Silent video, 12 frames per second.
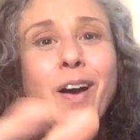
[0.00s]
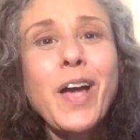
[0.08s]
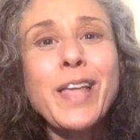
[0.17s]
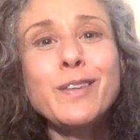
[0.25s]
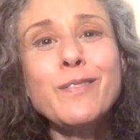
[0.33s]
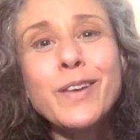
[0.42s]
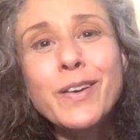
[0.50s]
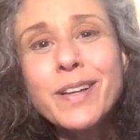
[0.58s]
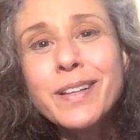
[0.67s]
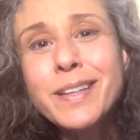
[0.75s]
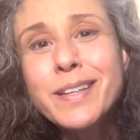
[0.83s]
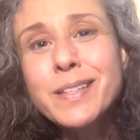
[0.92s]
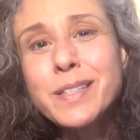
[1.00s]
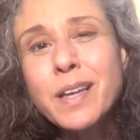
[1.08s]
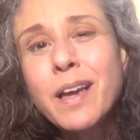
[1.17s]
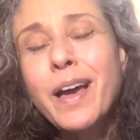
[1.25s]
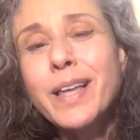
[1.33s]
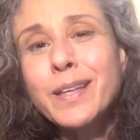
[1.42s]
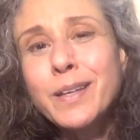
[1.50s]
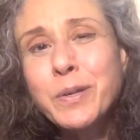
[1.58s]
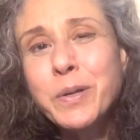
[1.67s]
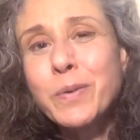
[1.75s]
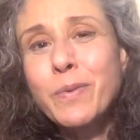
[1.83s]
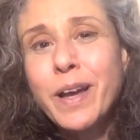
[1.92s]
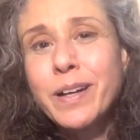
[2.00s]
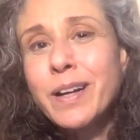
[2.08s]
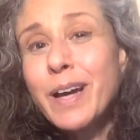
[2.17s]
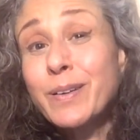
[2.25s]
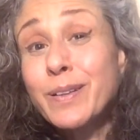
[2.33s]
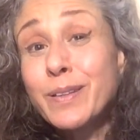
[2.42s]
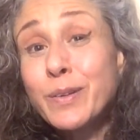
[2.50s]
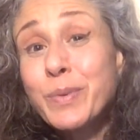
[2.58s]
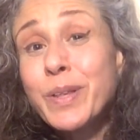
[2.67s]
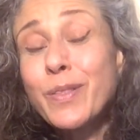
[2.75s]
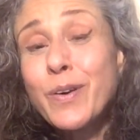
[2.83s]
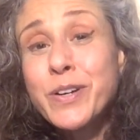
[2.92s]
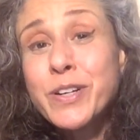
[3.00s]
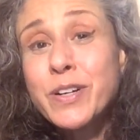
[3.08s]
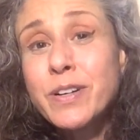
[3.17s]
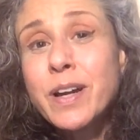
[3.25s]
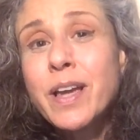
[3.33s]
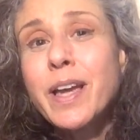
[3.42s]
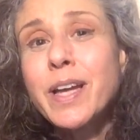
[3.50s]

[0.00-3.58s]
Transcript: At the very least, I think you could ride it out a little bit longer